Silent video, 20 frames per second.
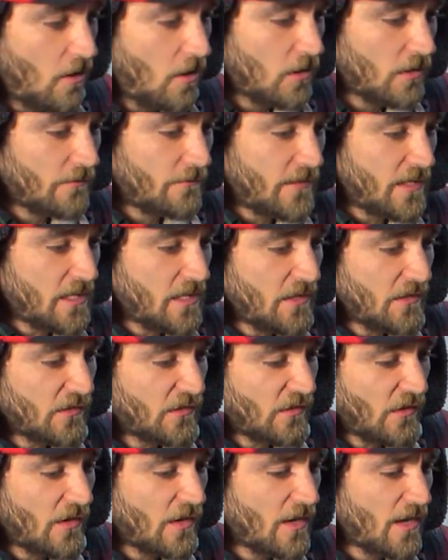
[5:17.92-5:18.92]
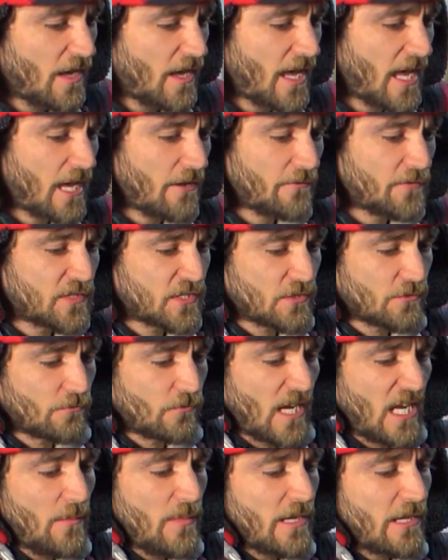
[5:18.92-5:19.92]
All of these have
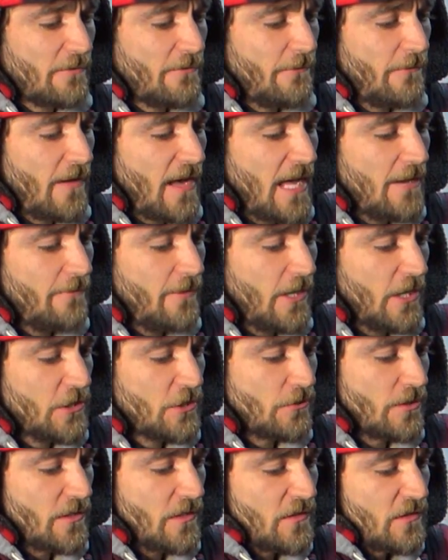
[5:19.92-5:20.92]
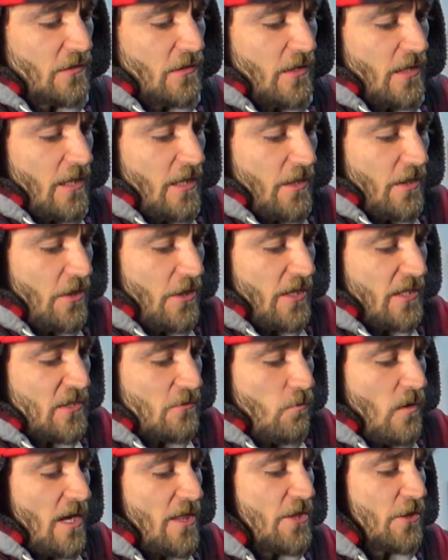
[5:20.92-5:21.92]
ceramic 500s.
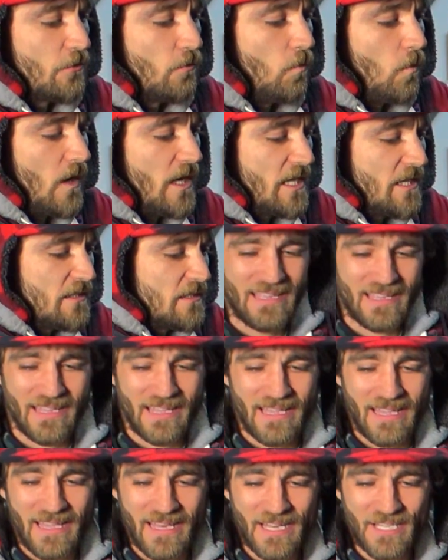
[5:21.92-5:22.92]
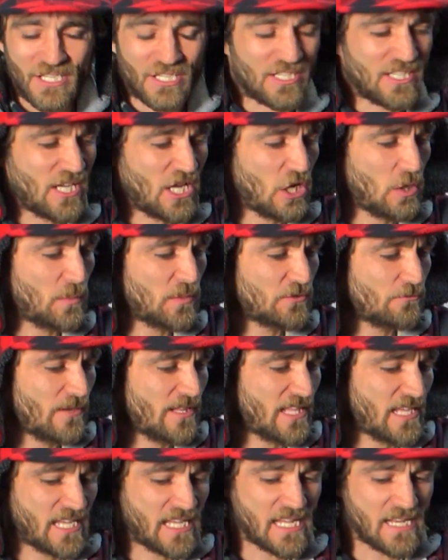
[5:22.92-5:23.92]
That's why they're white. And it just helps
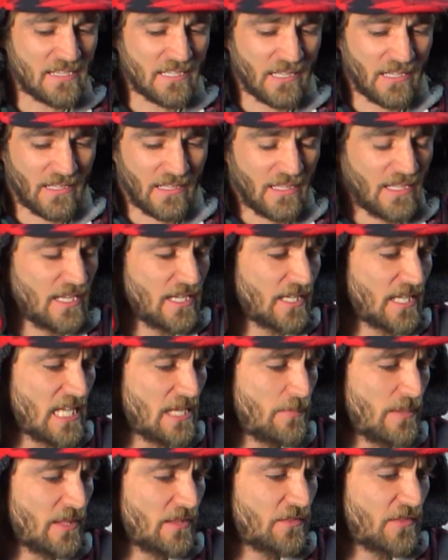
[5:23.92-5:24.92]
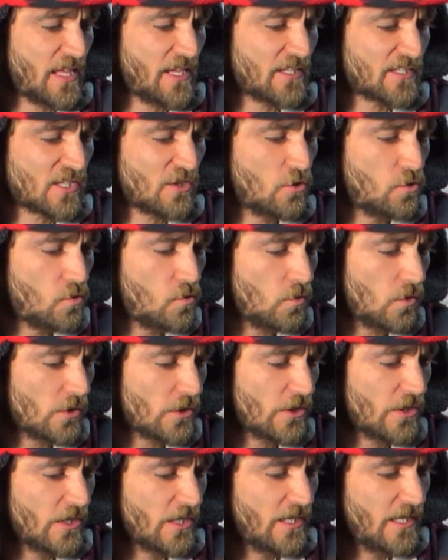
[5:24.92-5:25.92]
with heat, keeping things
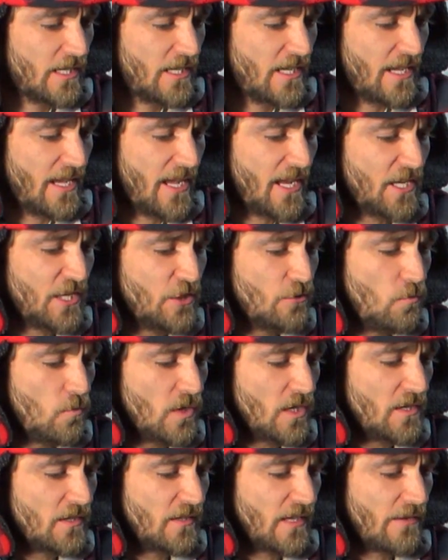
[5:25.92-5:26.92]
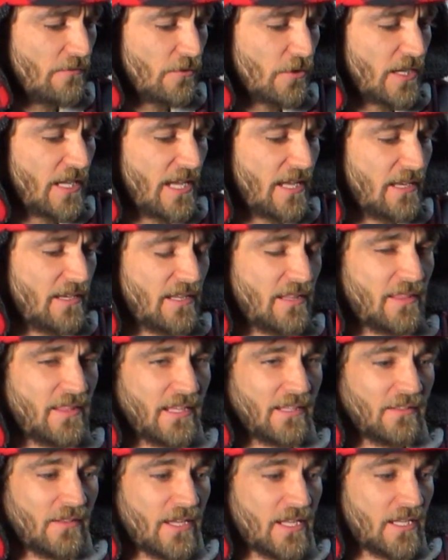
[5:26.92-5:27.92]
cooler, and you wouldn't ever get
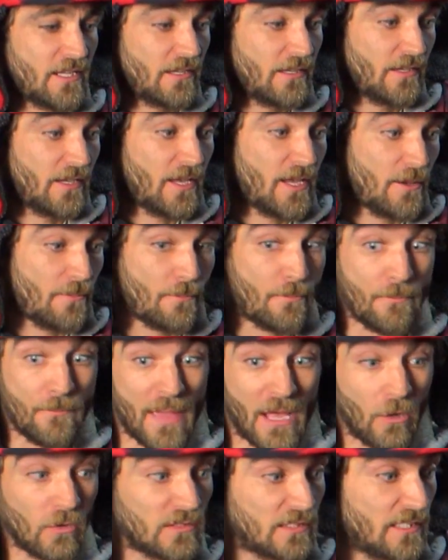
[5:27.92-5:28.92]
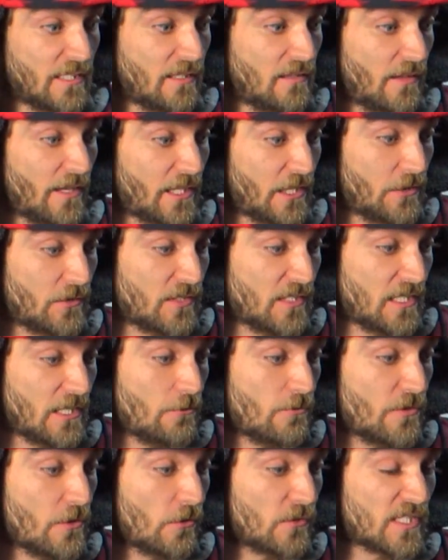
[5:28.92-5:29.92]
anything like melted like you see
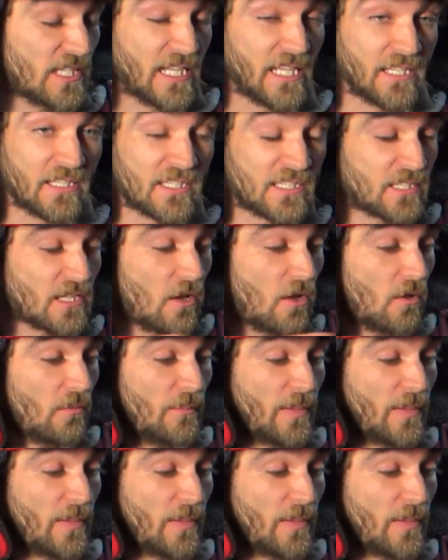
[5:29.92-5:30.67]
with those install